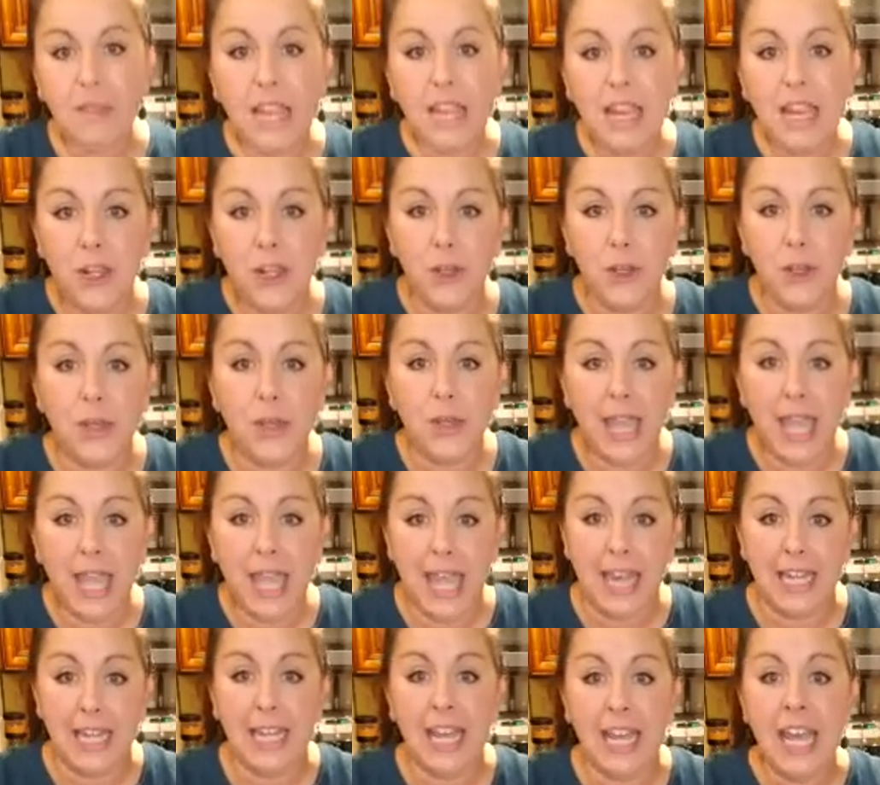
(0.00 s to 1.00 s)
You
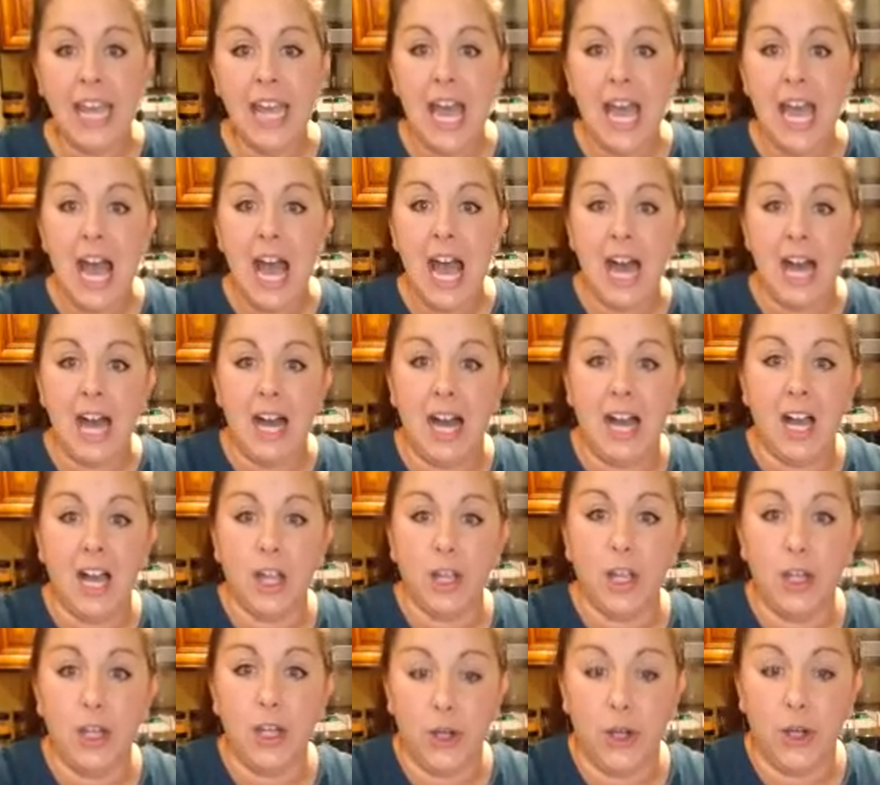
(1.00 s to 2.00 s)
can
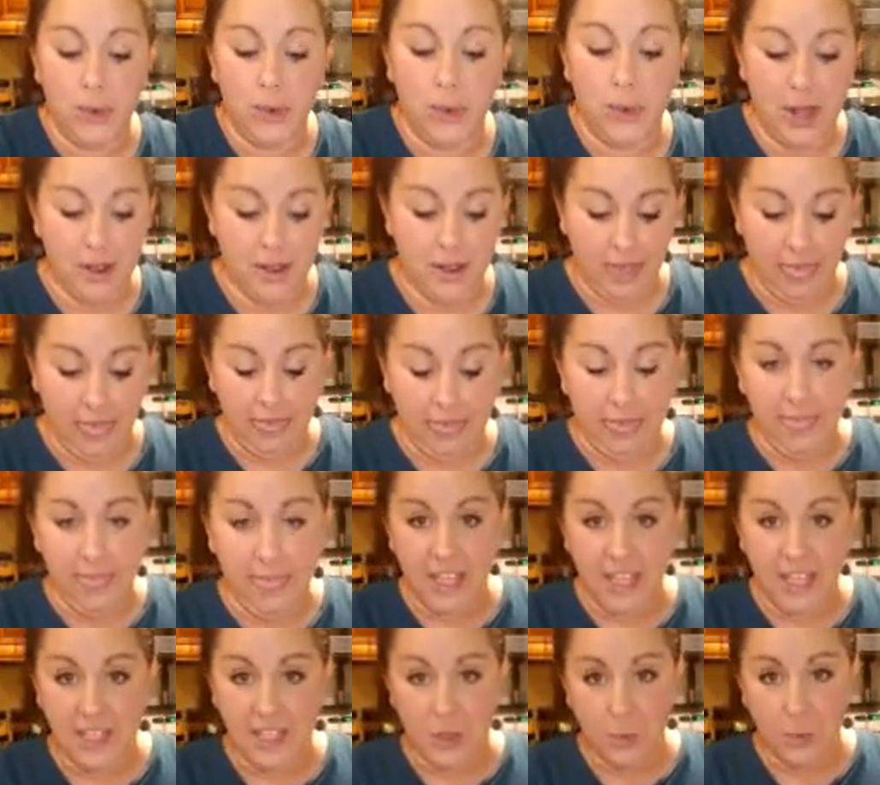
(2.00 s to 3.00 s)
go
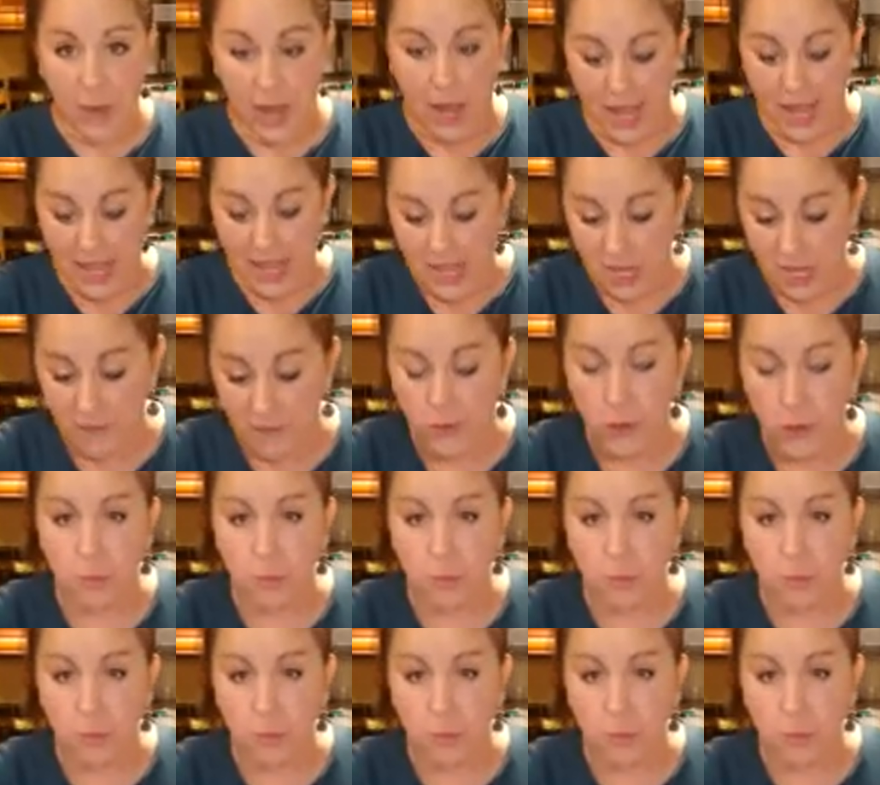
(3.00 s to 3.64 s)
this way if you